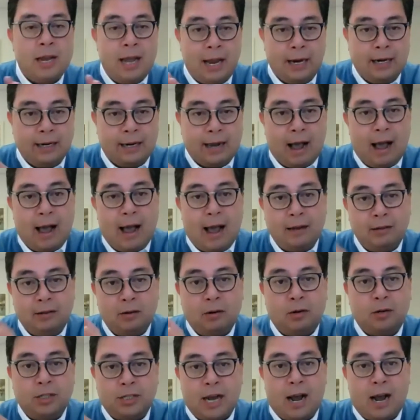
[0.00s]
and guide
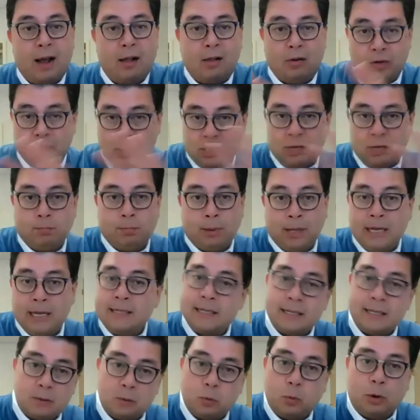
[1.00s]
their dollars to
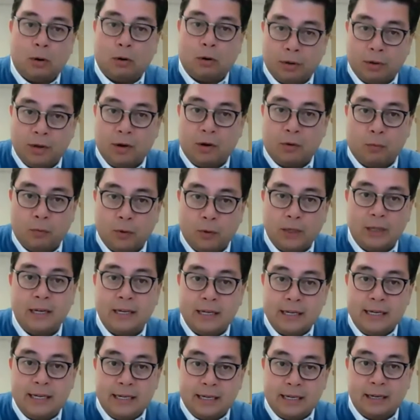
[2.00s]
places where they're really
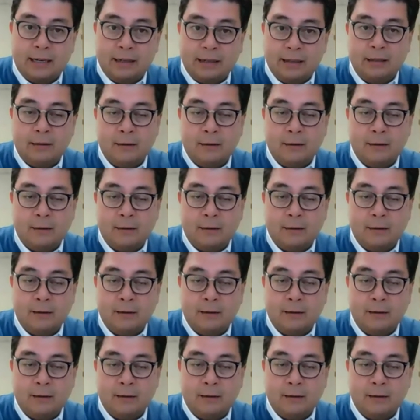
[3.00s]
needed.